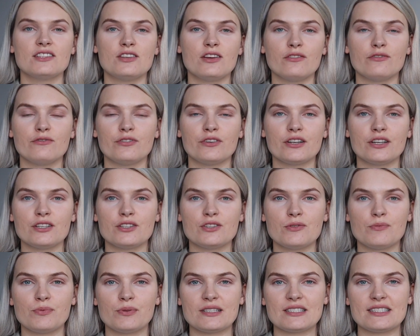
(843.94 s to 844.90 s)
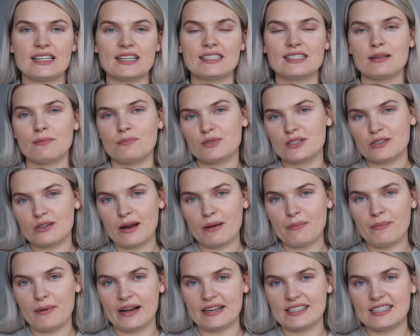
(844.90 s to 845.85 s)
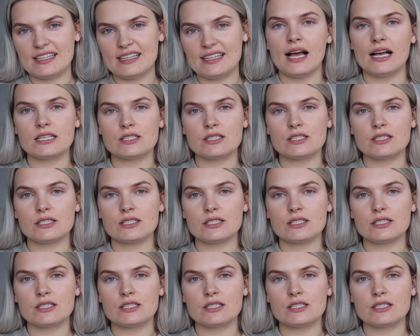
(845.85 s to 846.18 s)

Don't forget to press that subscribe button,